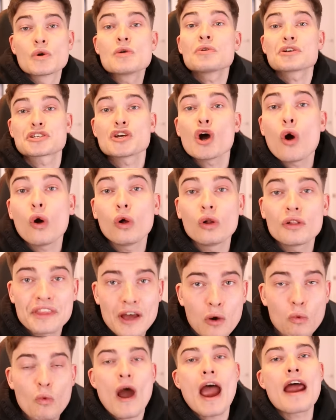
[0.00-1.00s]
We were told
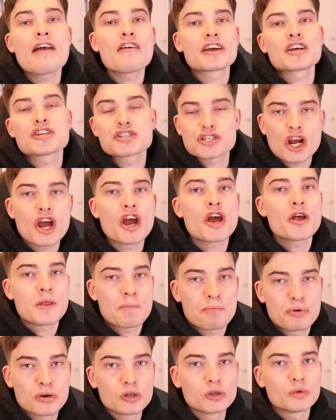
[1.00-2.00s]
that wearing a shirt in the
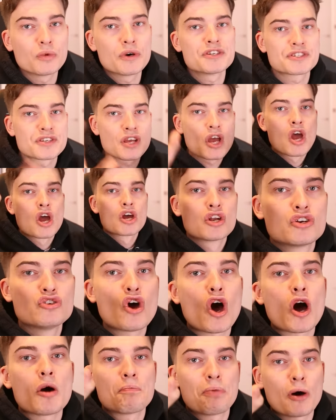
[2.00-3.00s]
pool was
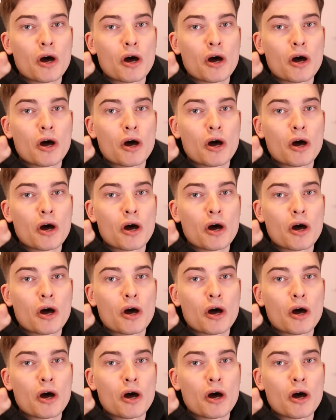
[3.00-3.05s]
not